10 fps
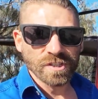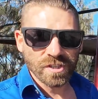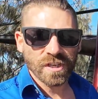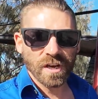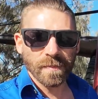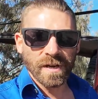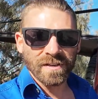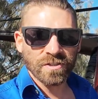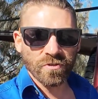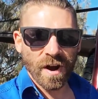just going to be an
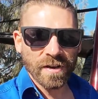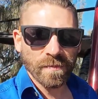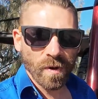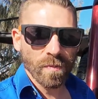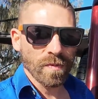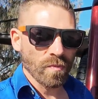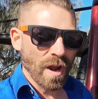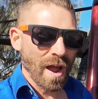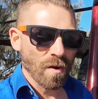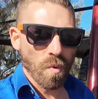Australian problem. We
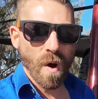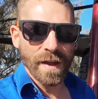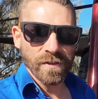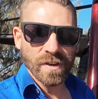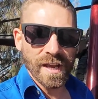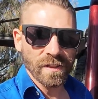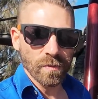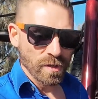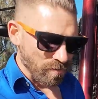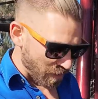are quite unique that we use